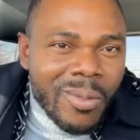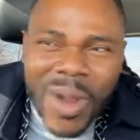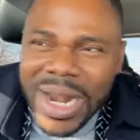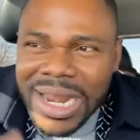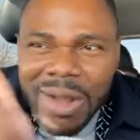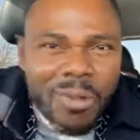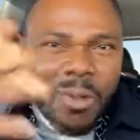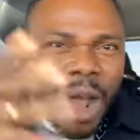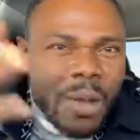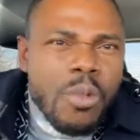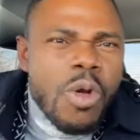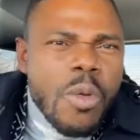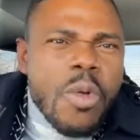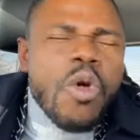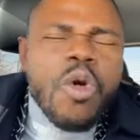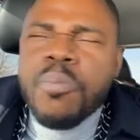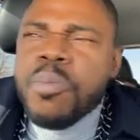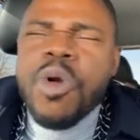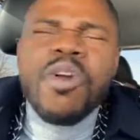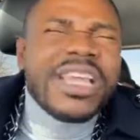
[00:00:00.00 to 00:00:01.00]
When who,
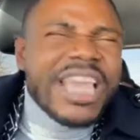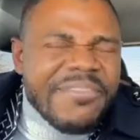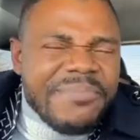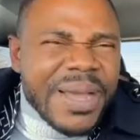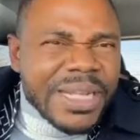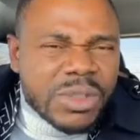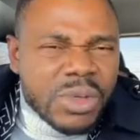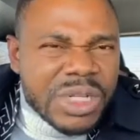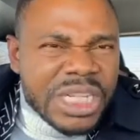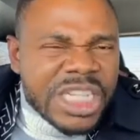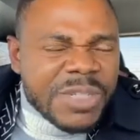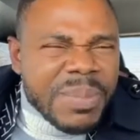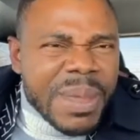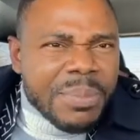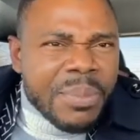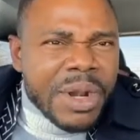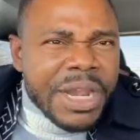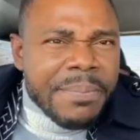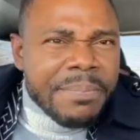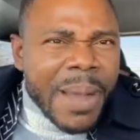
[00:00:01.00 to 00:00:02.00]
who, who gave birth to these
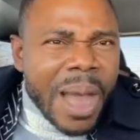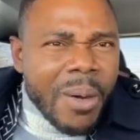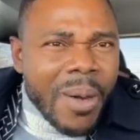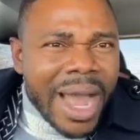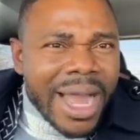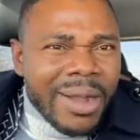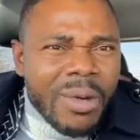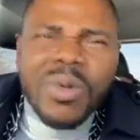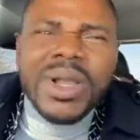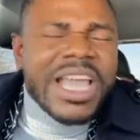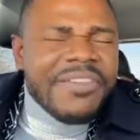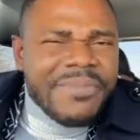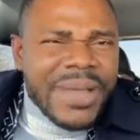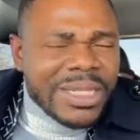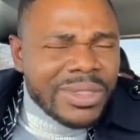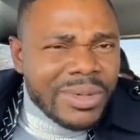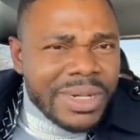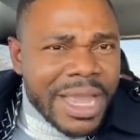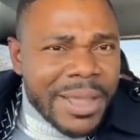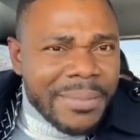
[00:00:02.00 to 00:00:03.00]
people in power? Who gave
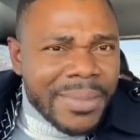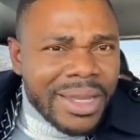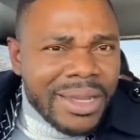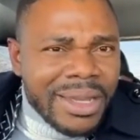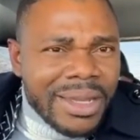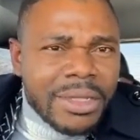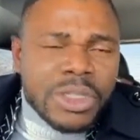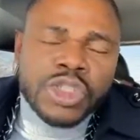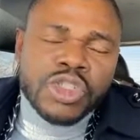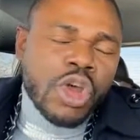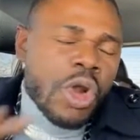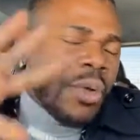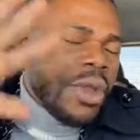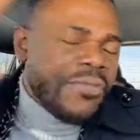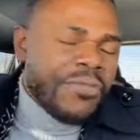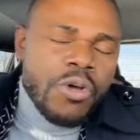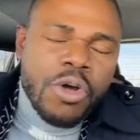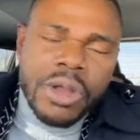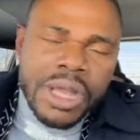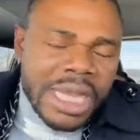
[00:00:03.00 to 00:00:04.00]
birth to them?
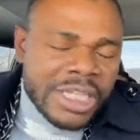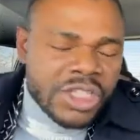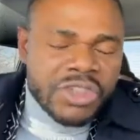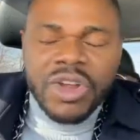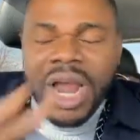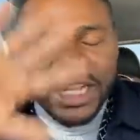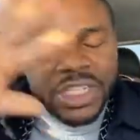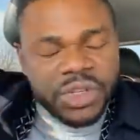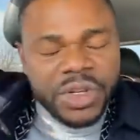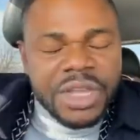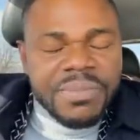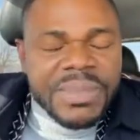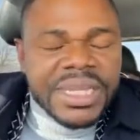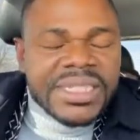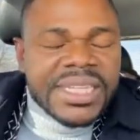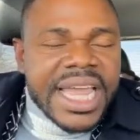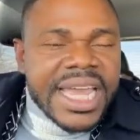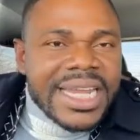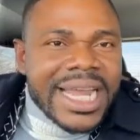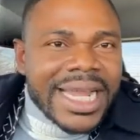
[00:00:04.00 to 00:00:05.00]
Sorry for a scratch. Shouldn't
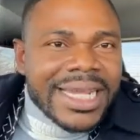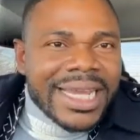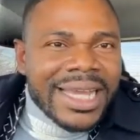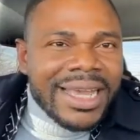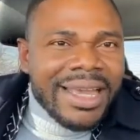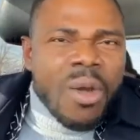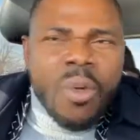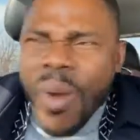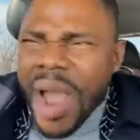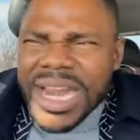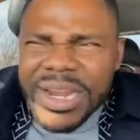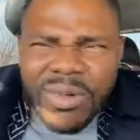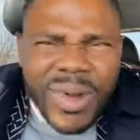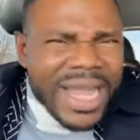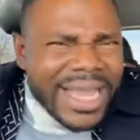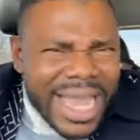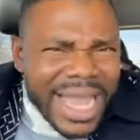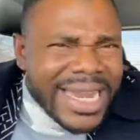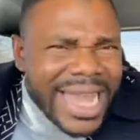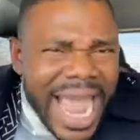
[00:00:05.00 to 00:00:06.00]
be saying that. Where
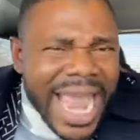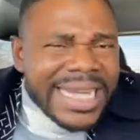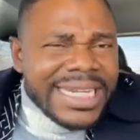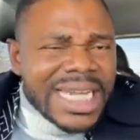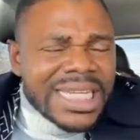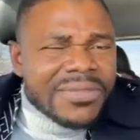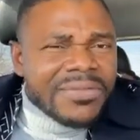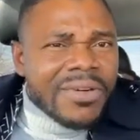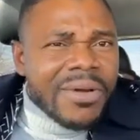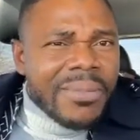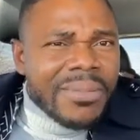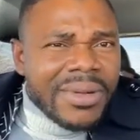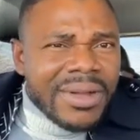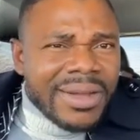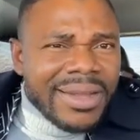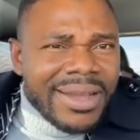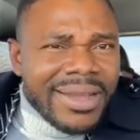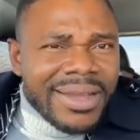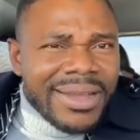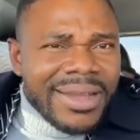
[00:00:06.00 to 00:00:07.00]
did they get their ideas from?
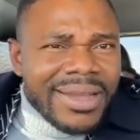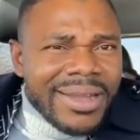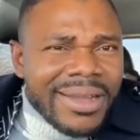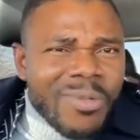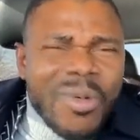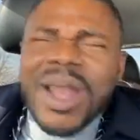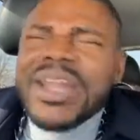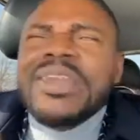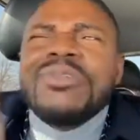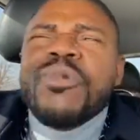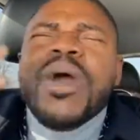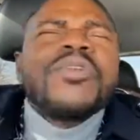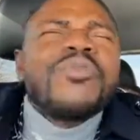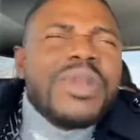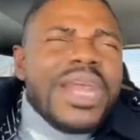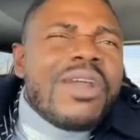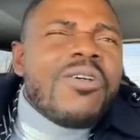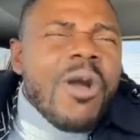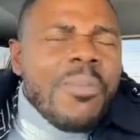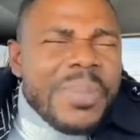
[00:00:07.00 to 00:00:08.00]
Where did where
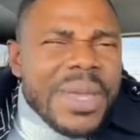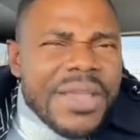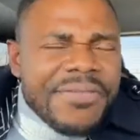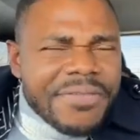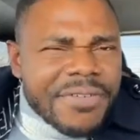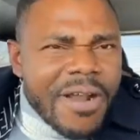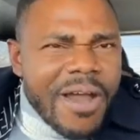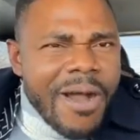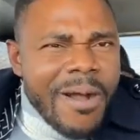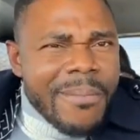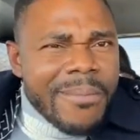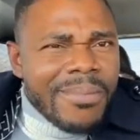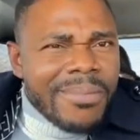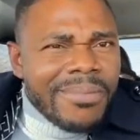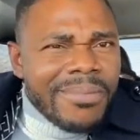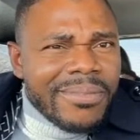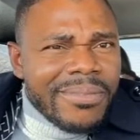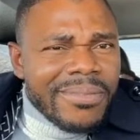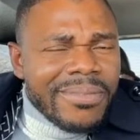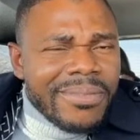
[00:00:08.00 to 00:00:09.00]
do they copy
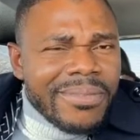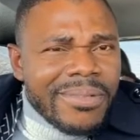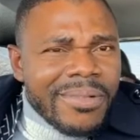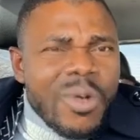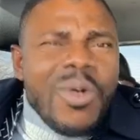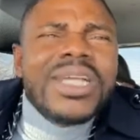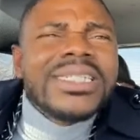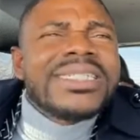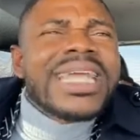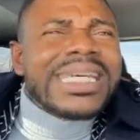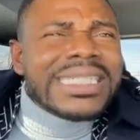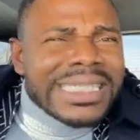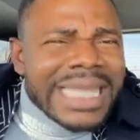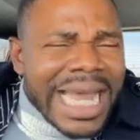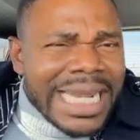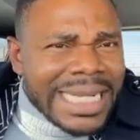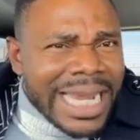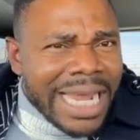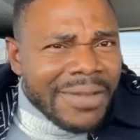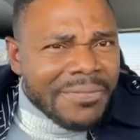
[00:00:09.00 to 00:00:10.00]
from? Who is their
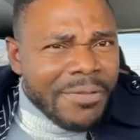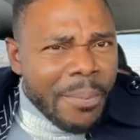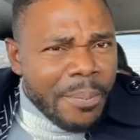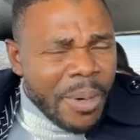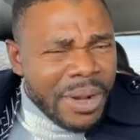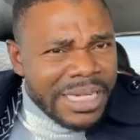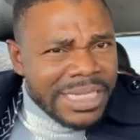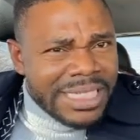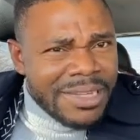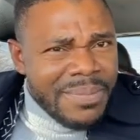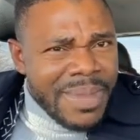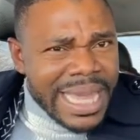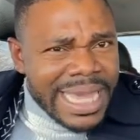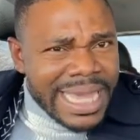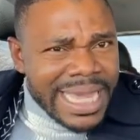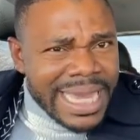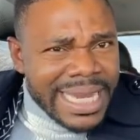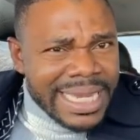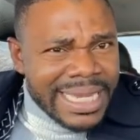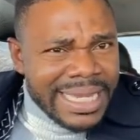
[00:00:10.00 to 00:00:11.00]
standard for policy
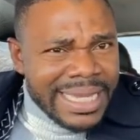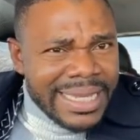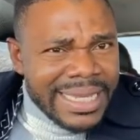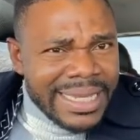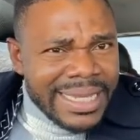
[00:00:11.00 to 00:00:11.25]
making?